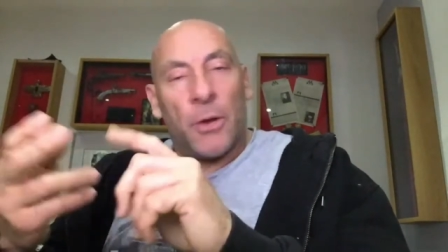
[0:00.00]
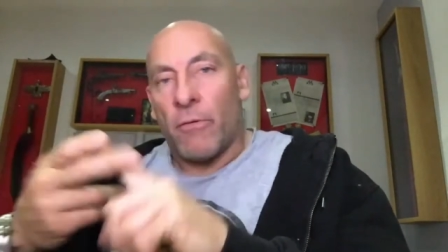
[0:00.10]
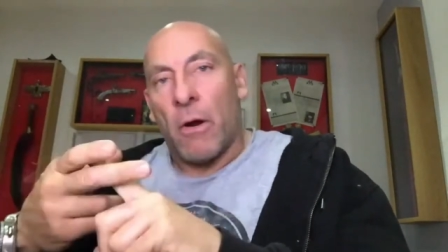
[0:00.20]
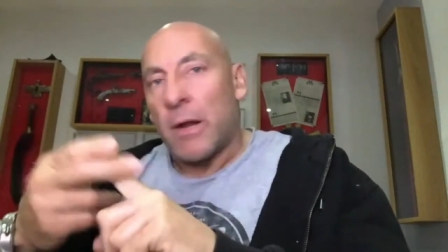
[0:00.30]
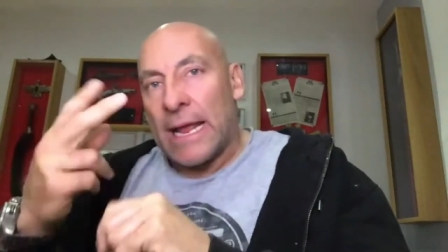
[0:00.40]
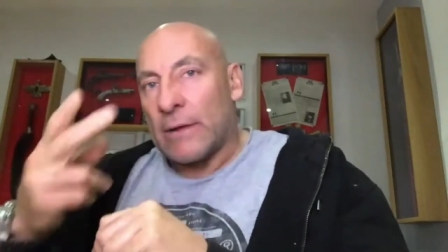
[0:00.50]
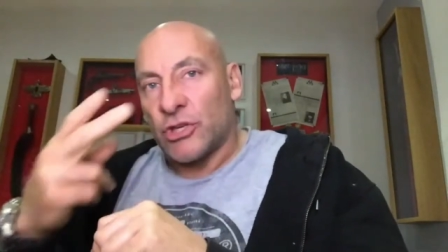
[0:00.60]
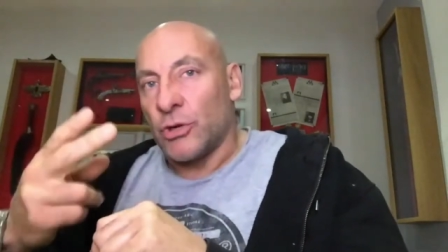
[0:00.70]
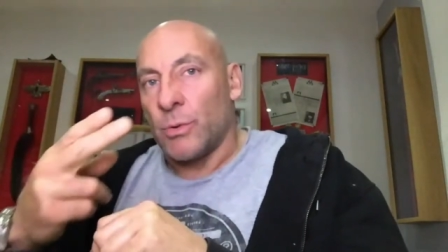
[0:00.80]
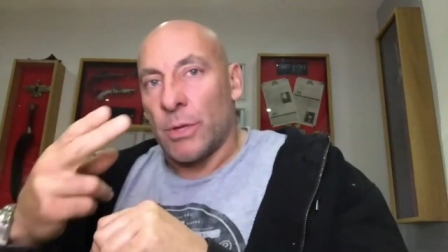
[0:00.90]
But you're only
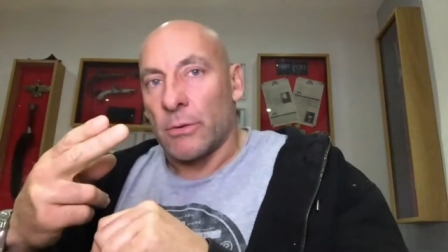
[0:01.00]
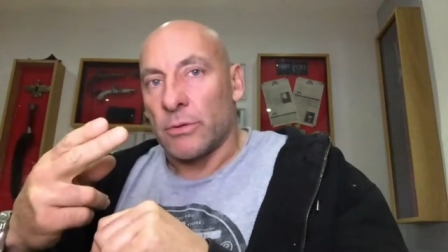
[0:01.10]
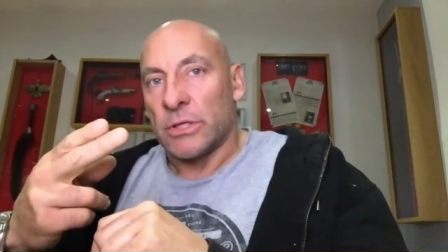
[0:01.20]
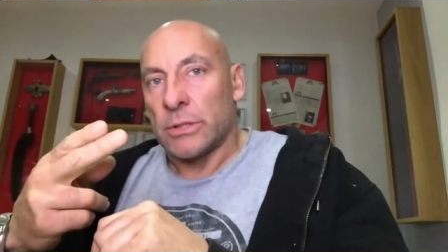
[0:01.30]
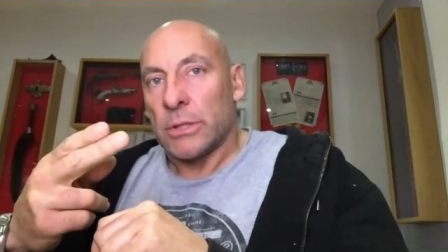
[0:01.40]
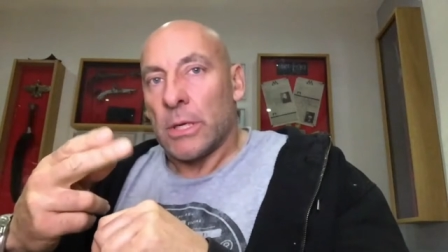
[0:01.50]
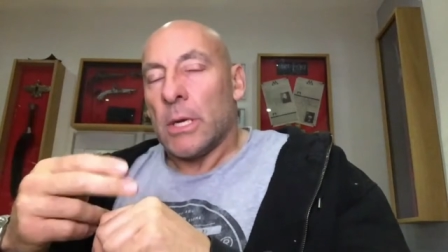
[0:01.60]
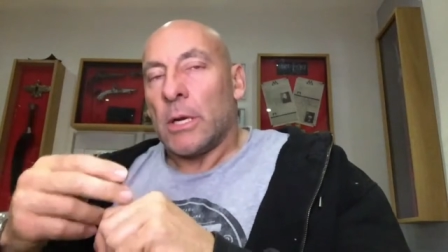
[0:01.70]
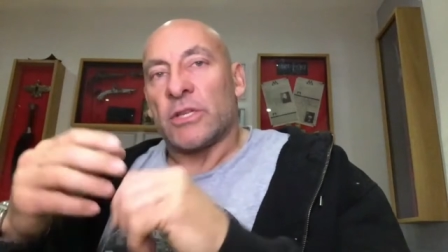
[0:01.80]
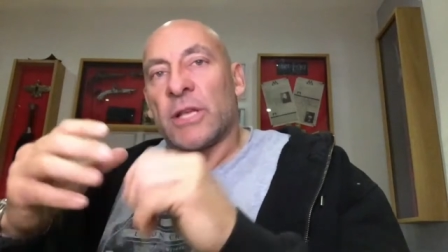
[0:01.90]
allowed 2 of those,
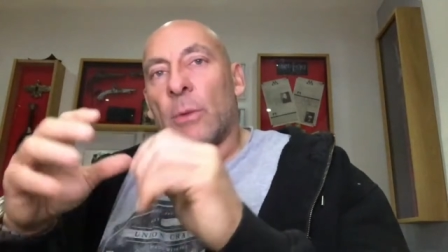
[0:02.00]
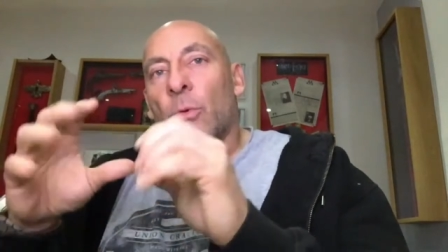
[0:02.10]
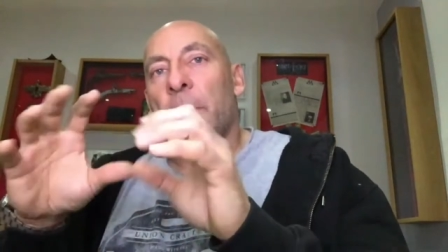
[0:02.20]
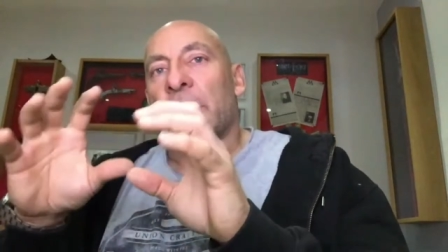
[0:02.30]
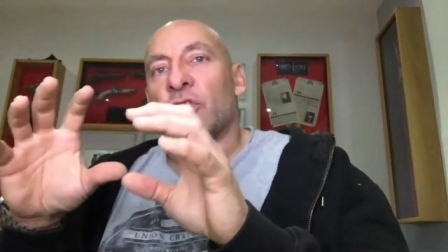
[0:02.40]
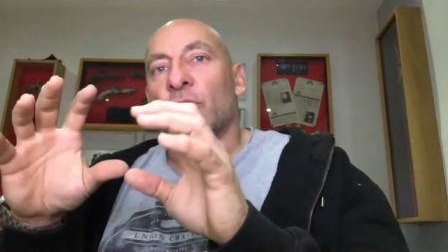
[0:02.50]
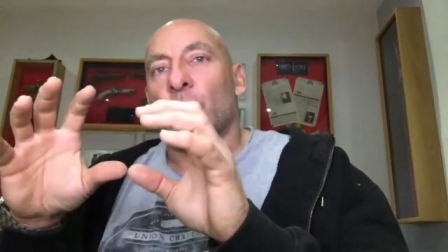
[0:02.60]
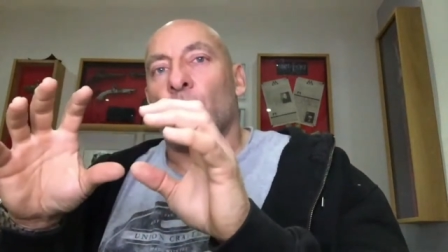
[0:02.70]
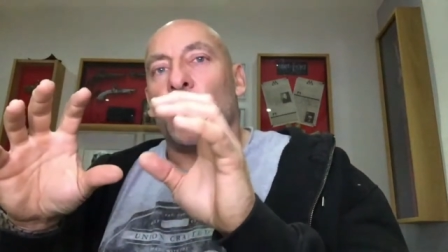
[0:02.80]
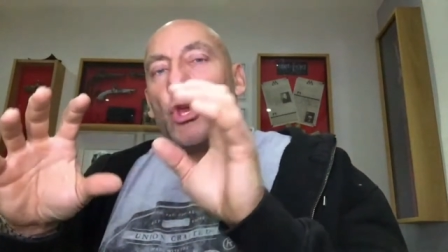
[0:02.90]
because they want to make
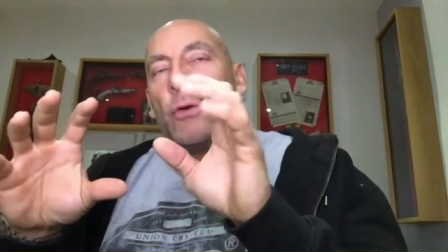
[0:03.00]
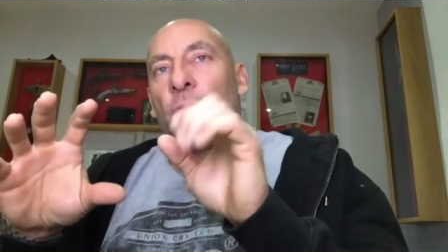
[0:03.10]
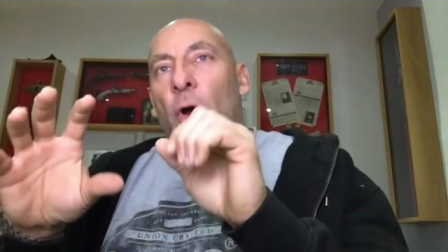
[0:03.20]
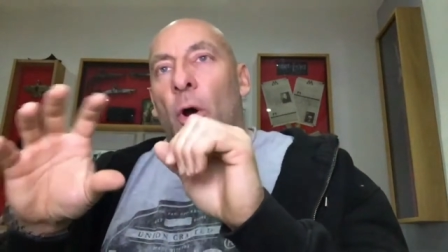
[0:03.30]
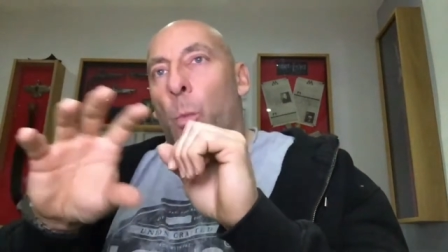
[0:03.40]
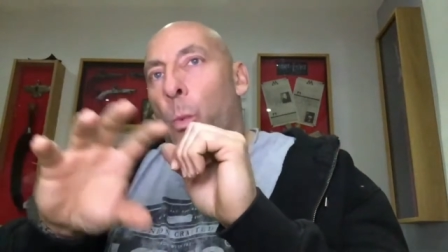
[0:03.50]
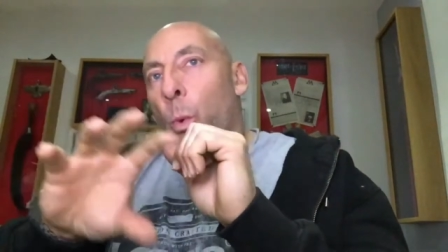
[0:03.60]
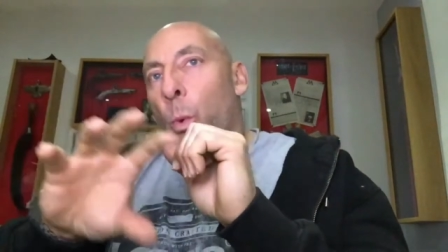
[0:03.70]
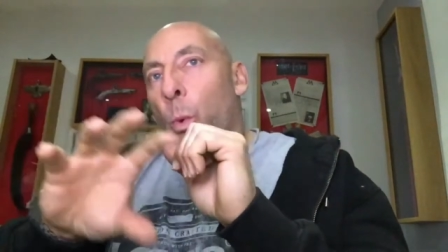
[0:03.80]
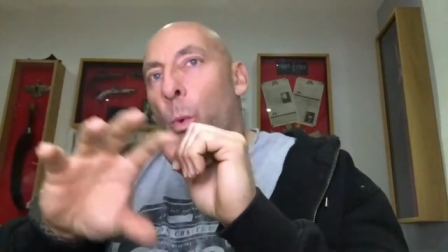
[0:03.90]
sure that you've got a
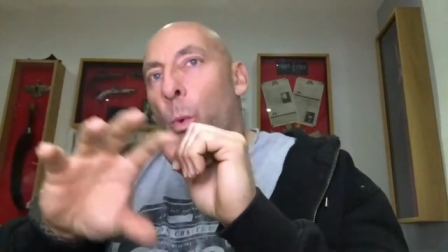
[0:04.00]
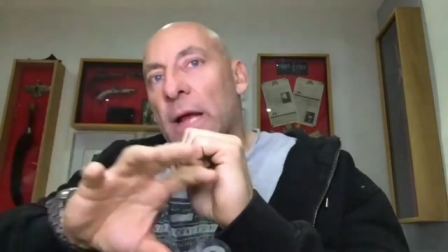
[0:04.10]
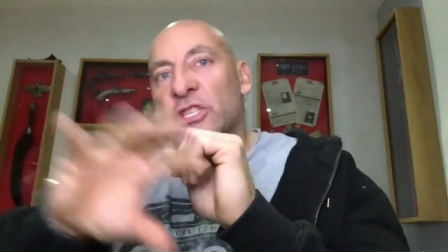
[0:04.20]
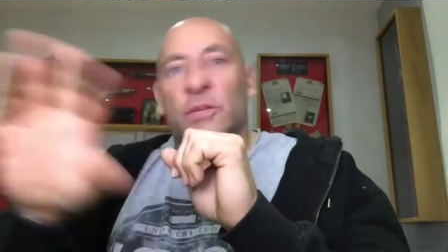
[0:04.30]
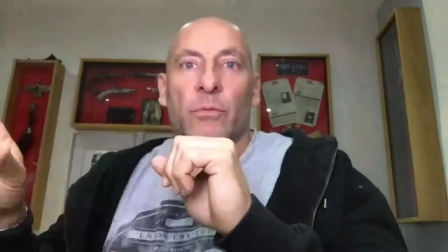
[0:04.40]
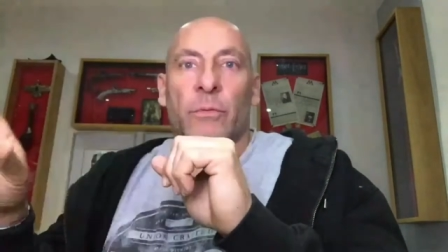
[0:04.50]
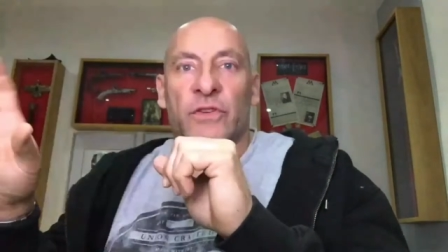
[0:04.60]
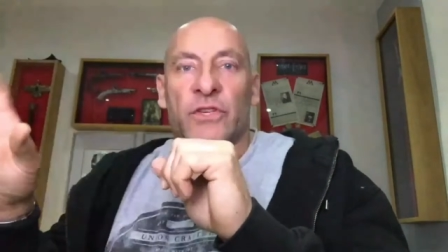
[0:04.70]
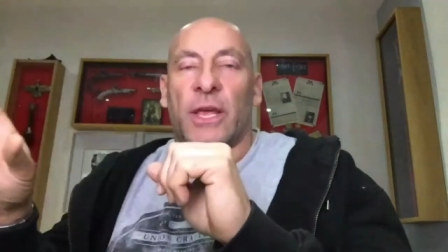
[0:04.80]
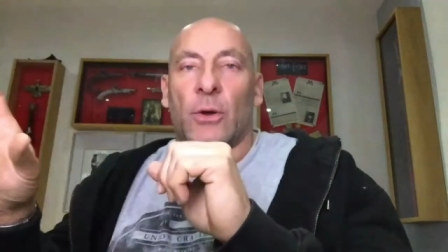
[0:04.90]
wide
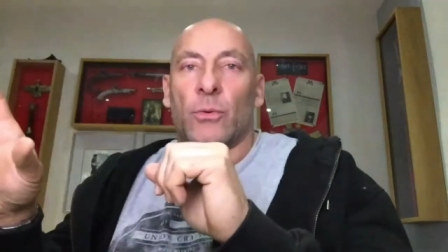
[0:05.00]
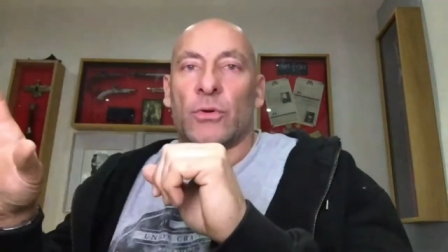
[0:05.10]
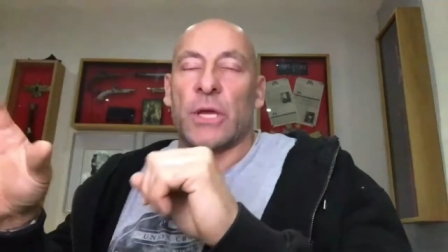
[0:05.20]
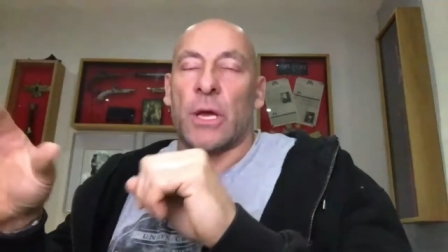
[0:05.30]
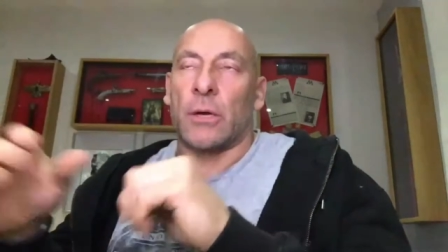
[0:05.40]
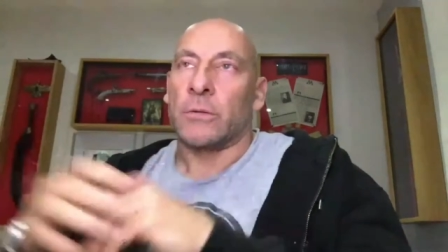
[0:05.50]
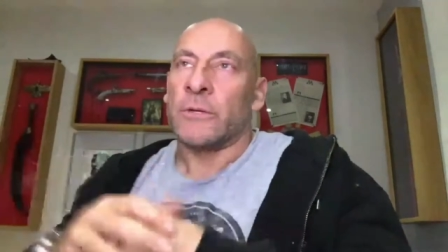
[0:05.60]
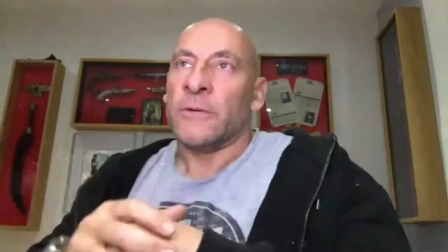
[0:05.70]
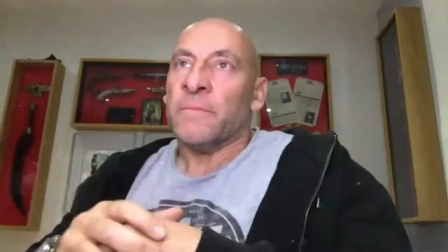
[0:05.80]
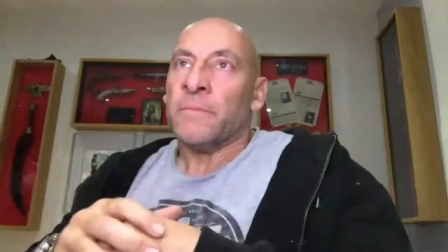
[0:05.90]
spectrum of skills.
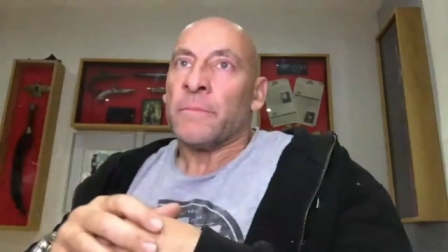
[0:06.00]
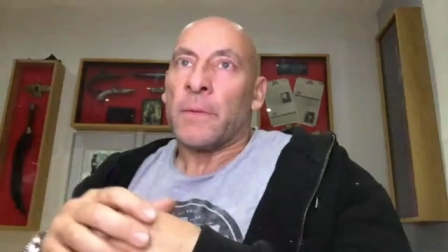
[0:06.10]
So